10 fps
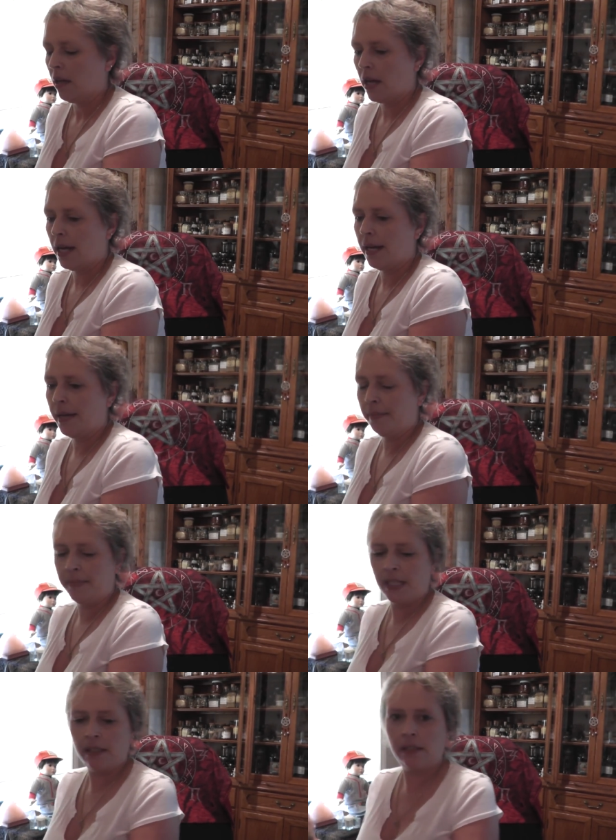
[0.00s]

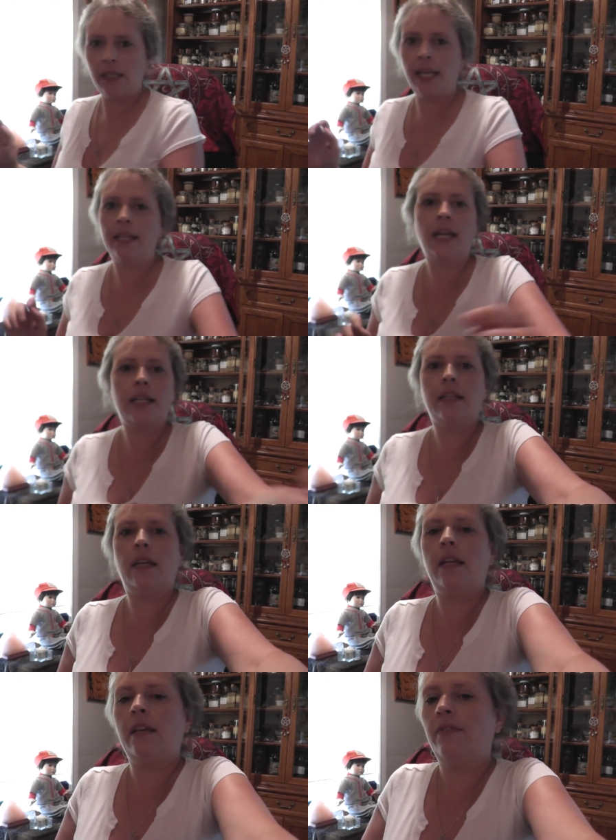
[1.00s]
And
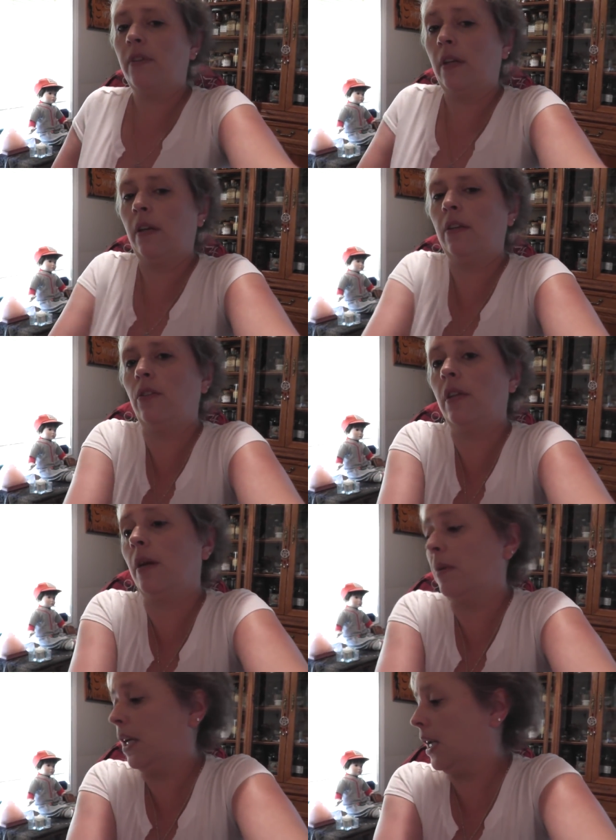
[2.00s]
if you think
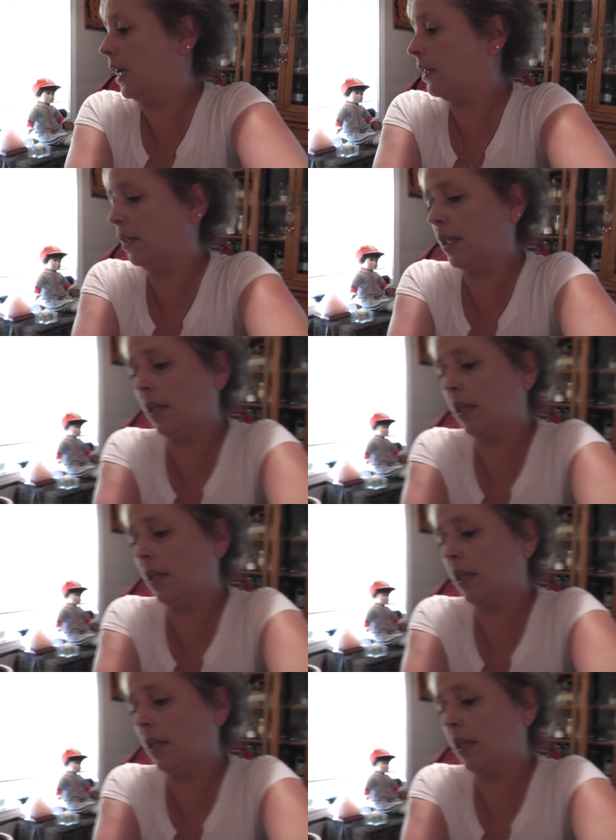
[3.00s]
I'm kidding, look